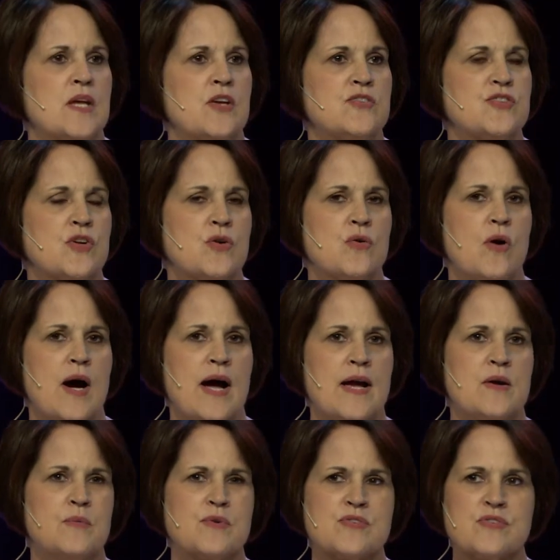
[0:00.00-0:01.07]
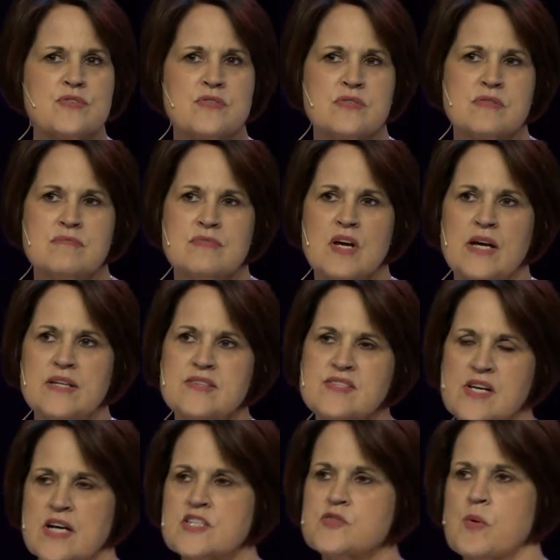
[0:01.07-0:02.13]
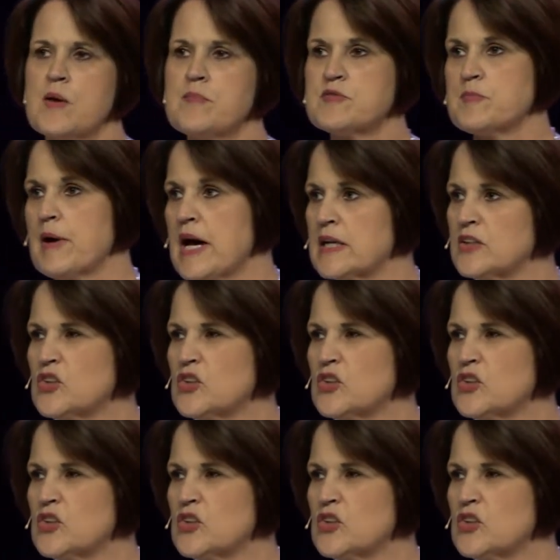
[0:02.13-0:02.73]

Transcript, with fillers: So I was kind of sideswiped by it,